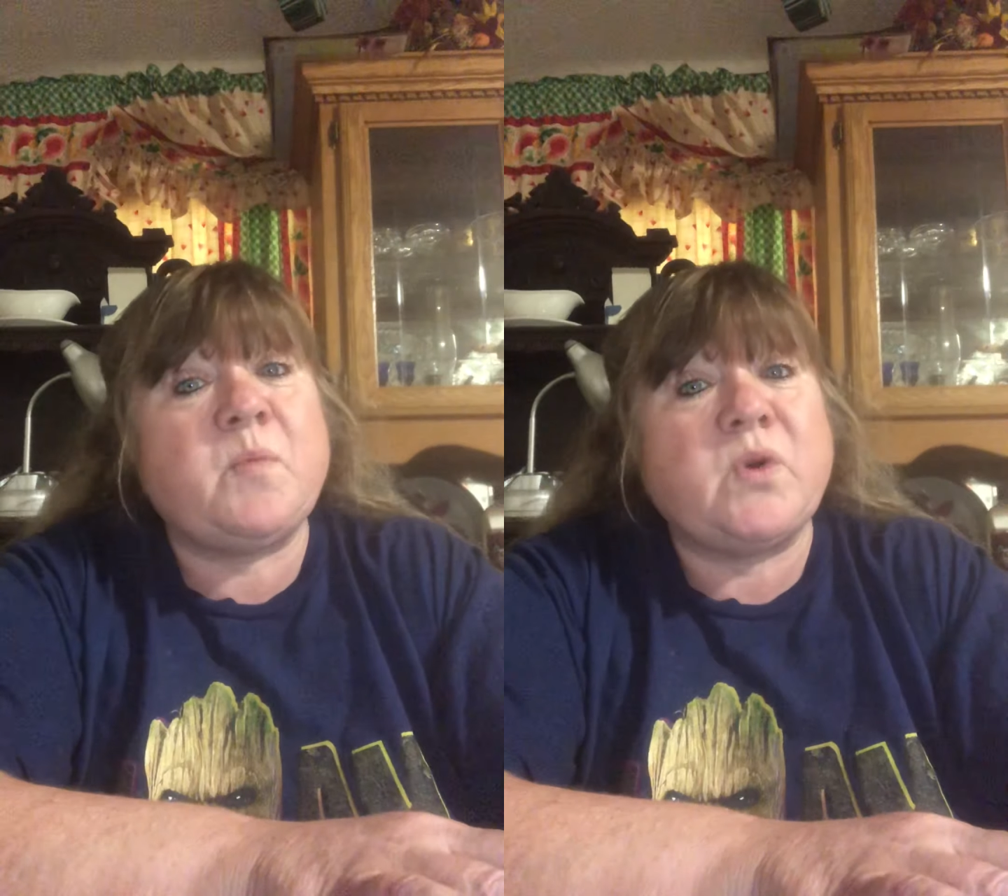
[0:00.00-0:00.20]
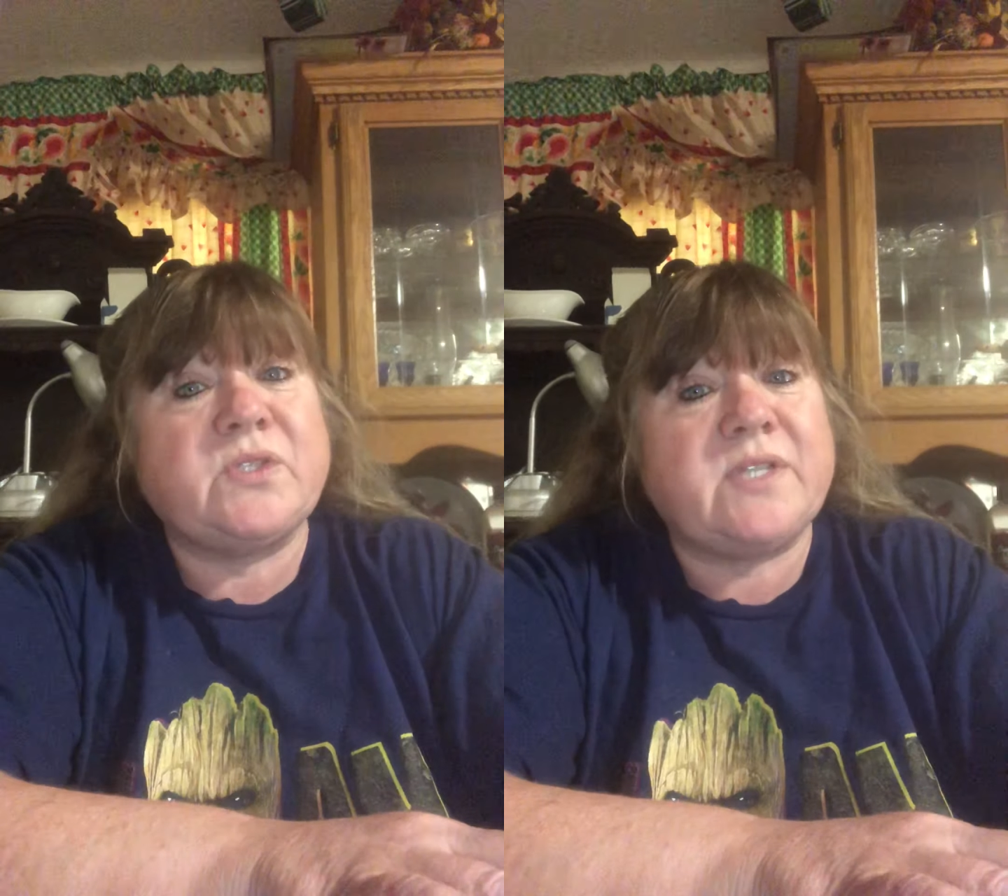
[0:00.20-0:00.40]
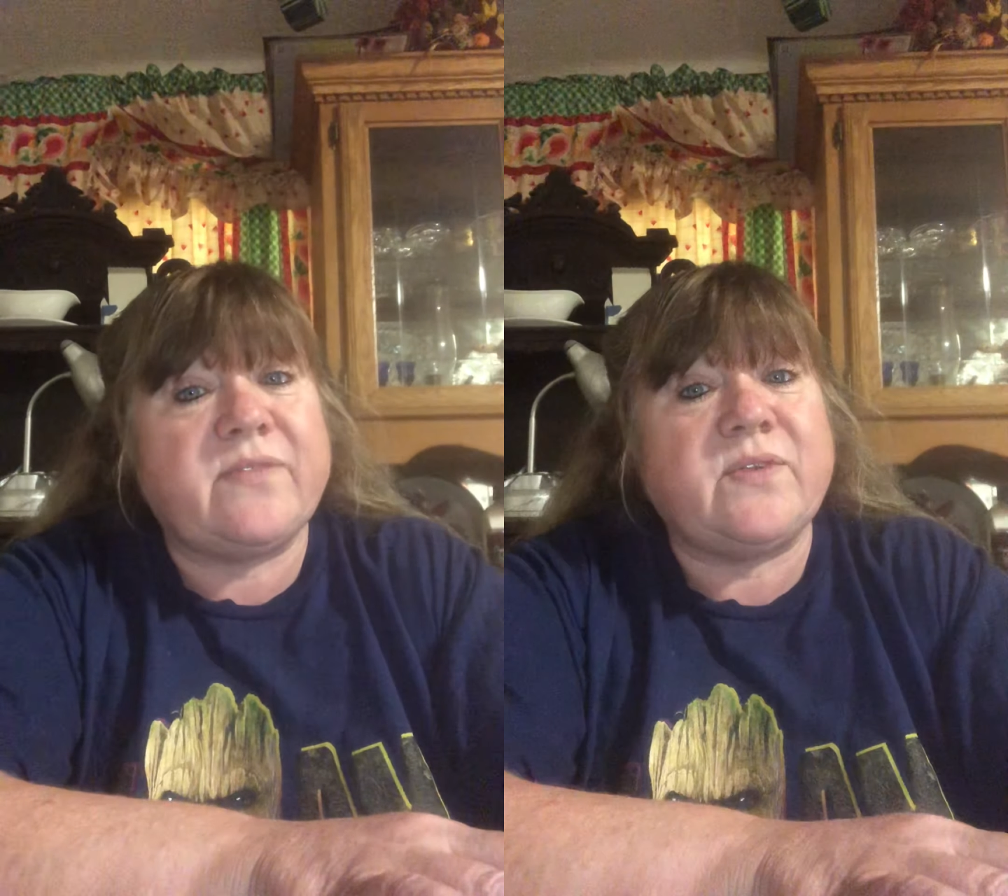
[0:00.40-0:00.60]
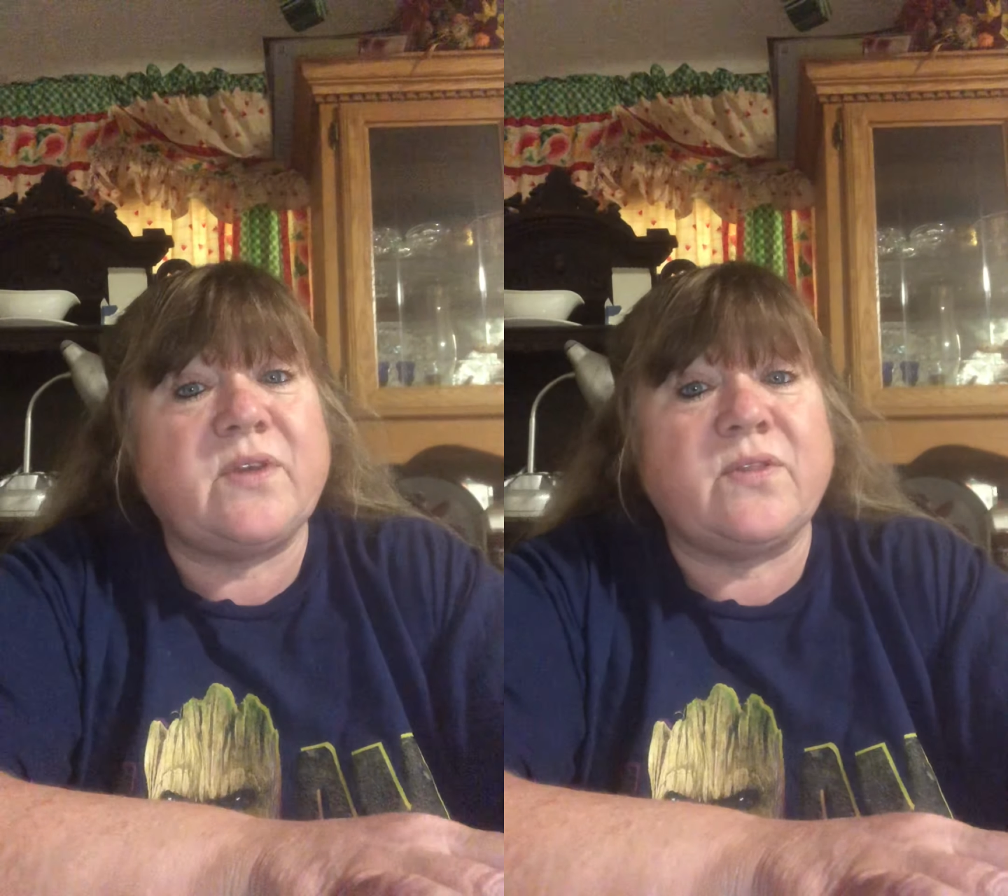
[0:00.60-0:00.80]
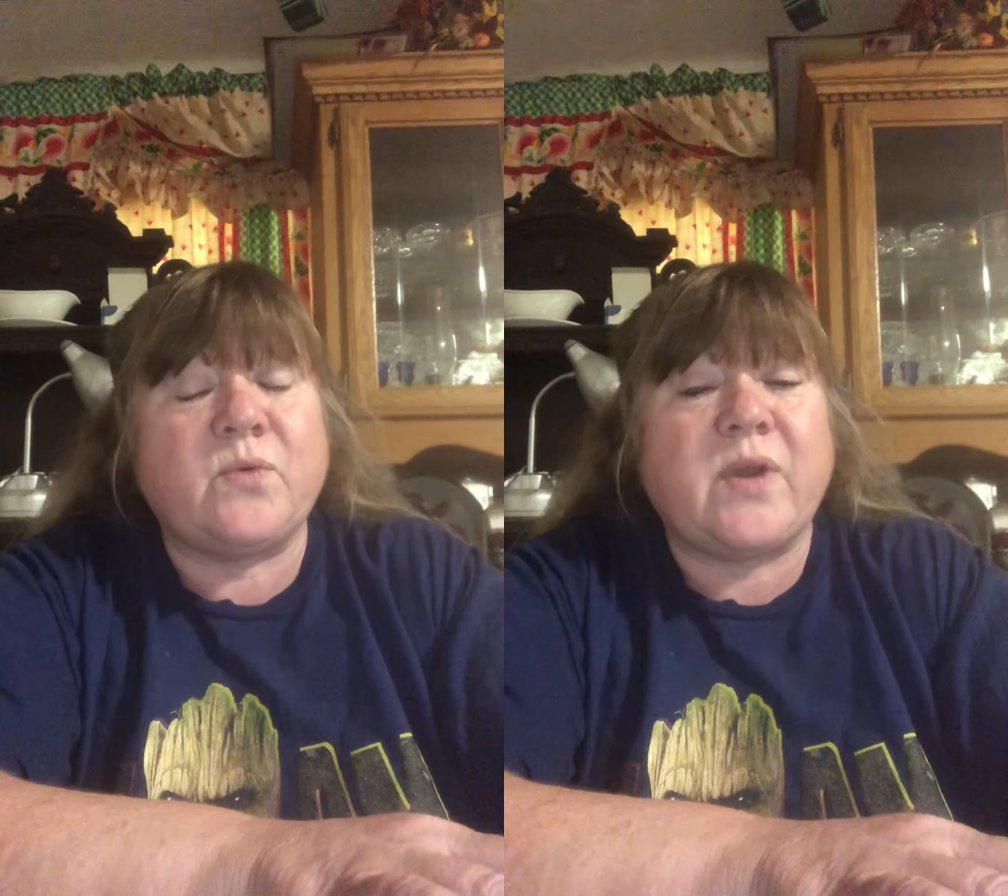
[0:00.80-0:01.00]
more stuff in
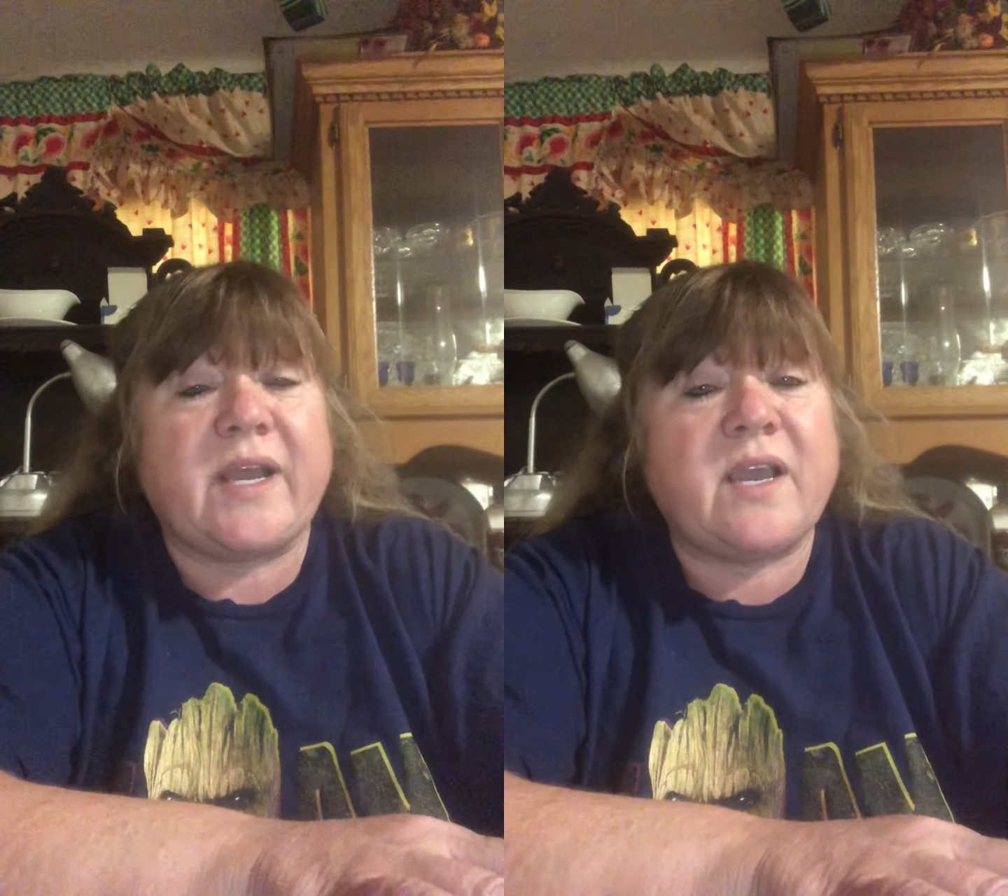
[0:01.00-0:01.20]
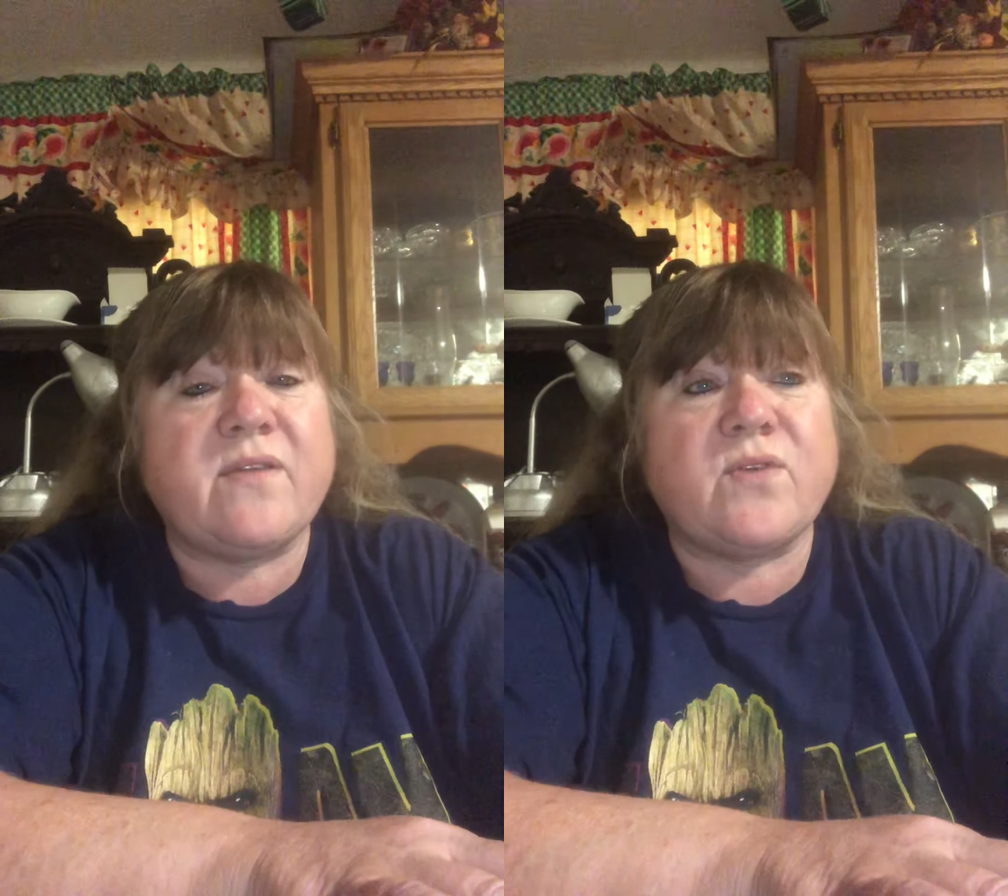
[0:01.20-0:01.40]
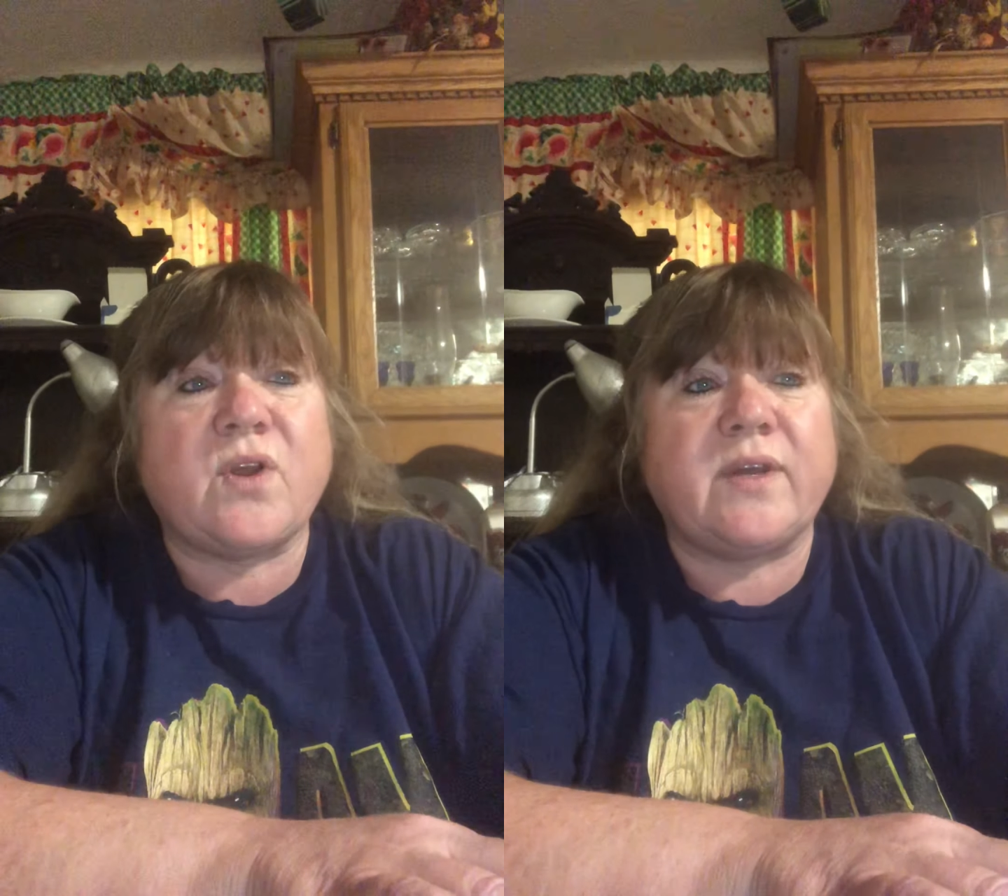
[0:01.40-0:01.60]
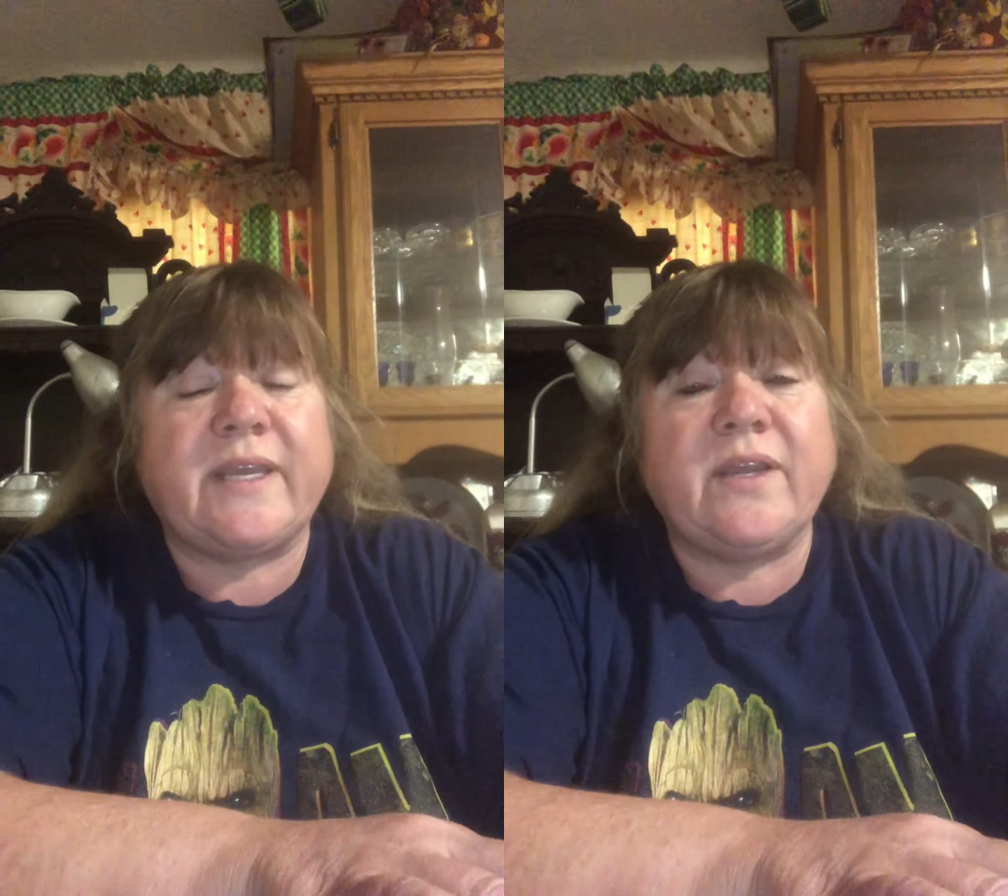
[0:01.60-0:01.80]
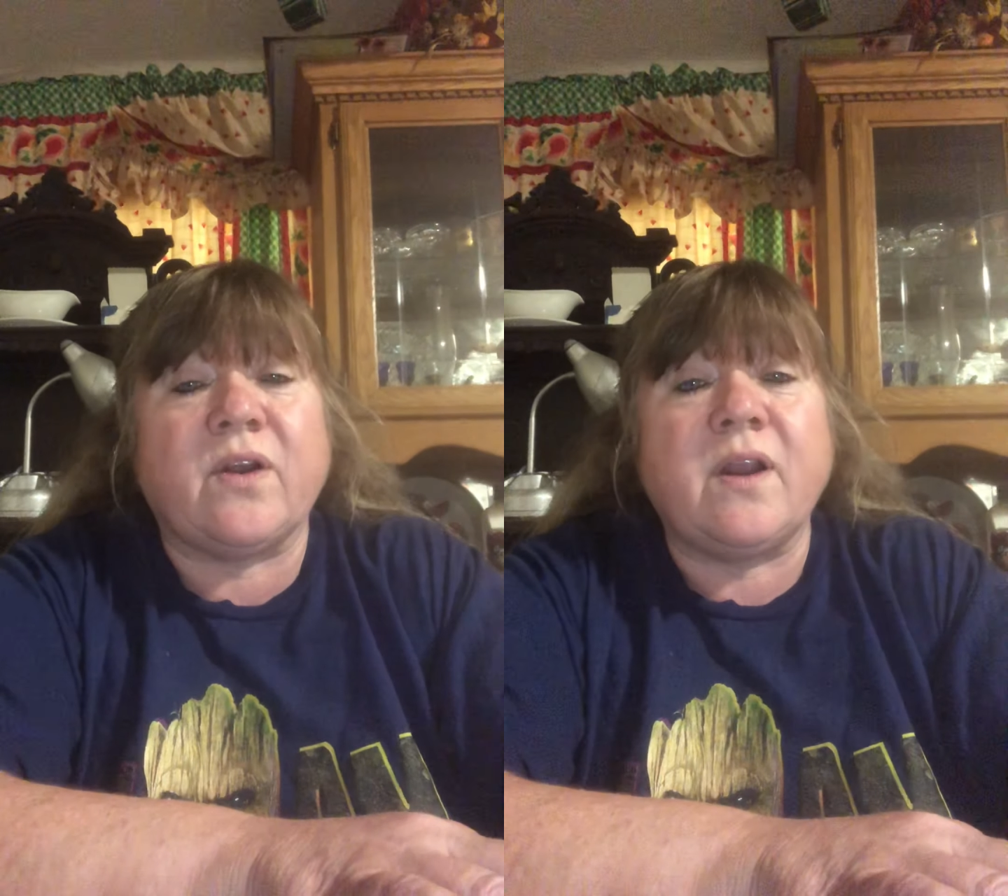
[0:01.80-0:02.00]
there than what I covered on
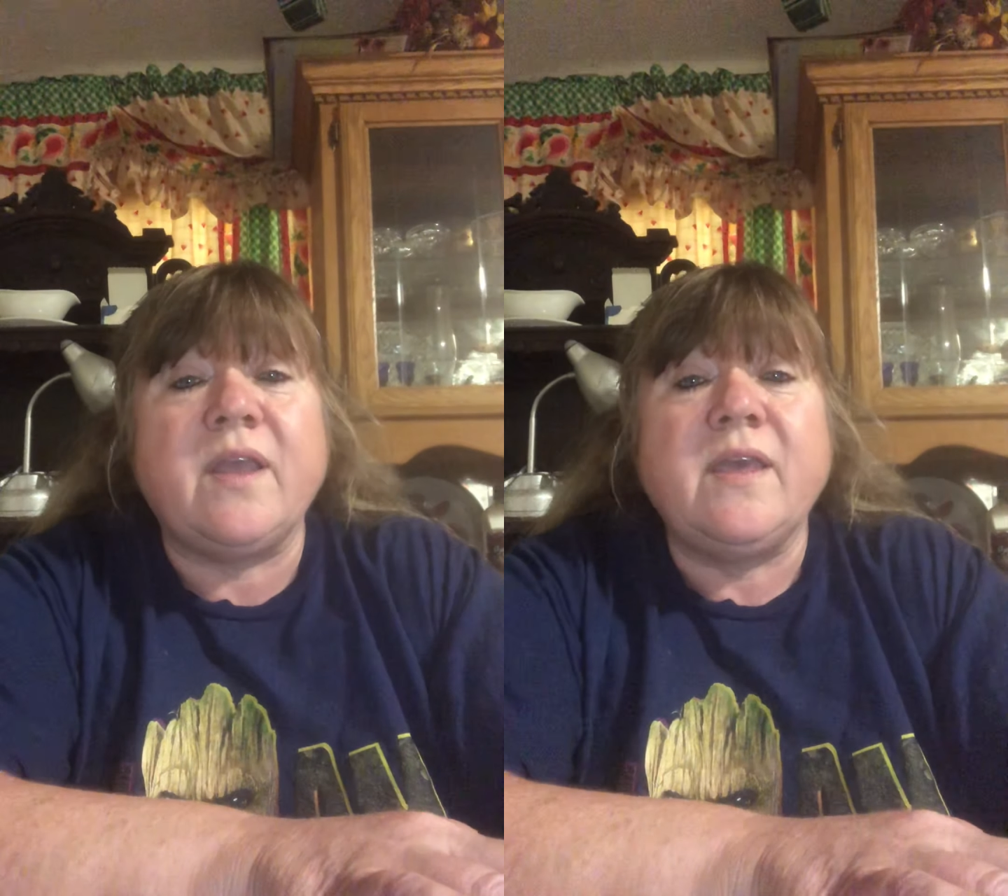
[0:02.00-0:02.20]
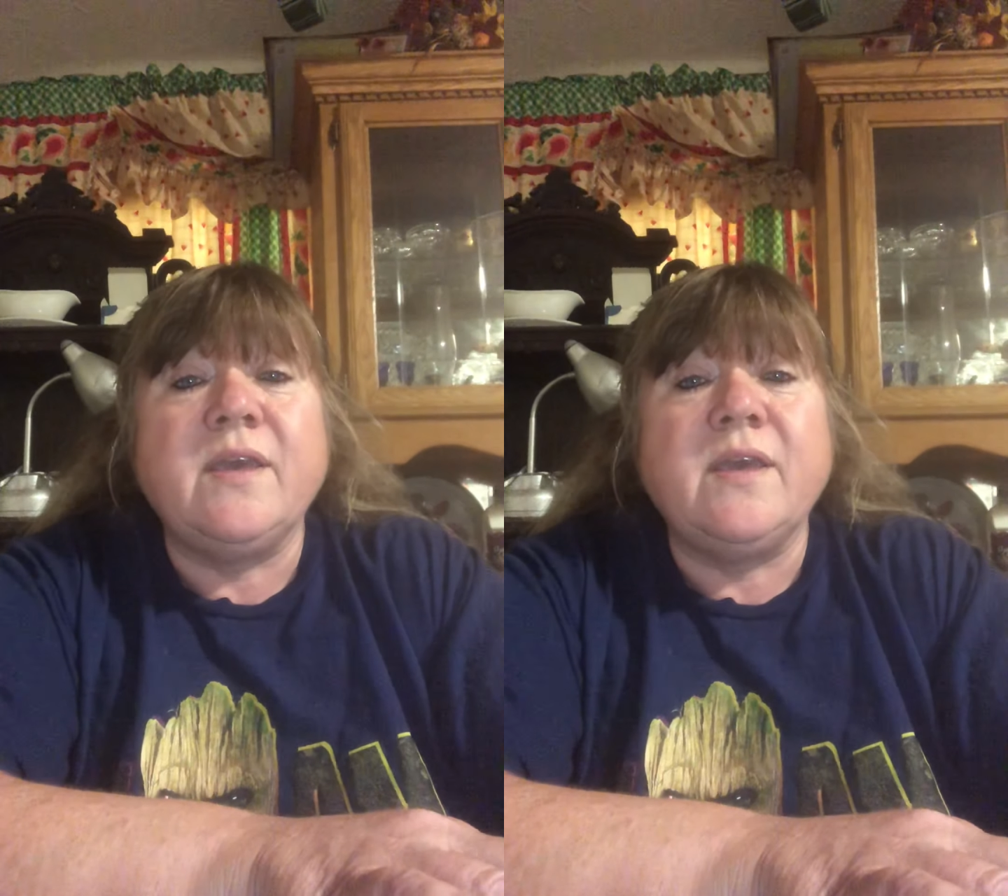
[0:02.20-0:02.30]
here.